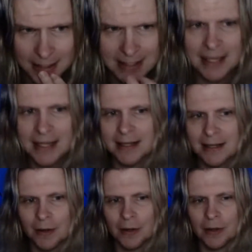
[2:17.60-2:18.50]
It's like
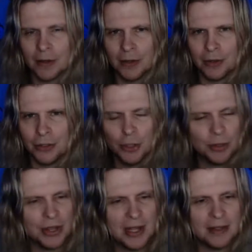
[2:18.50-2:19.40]
you
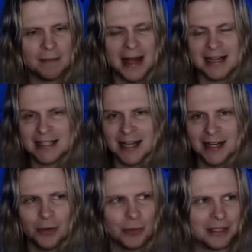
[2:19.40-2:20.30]
would think that Matt
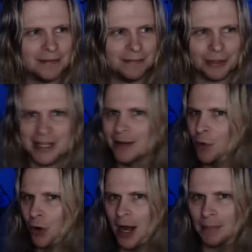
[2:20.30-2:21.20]
Sydal would get
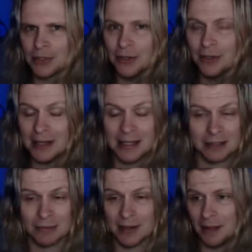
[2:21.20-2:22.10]
more
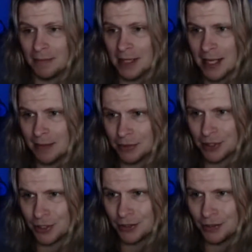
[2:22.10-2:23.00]
opportunities with him being able
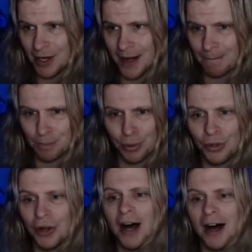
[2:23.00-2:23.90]
to
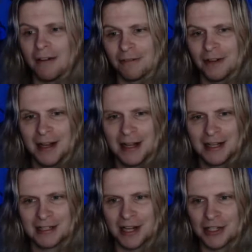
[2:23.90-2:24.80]
pull off
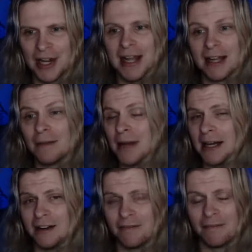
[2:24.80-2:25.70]
such a
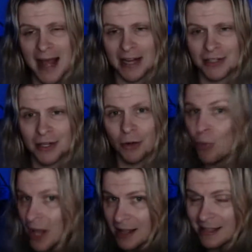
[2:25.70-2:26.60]
competitive match
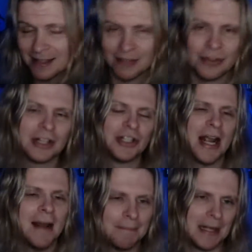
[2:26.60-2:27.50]
with the
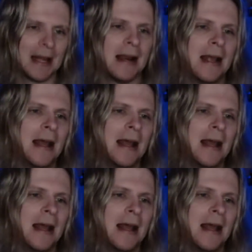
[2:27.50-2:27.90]
champion.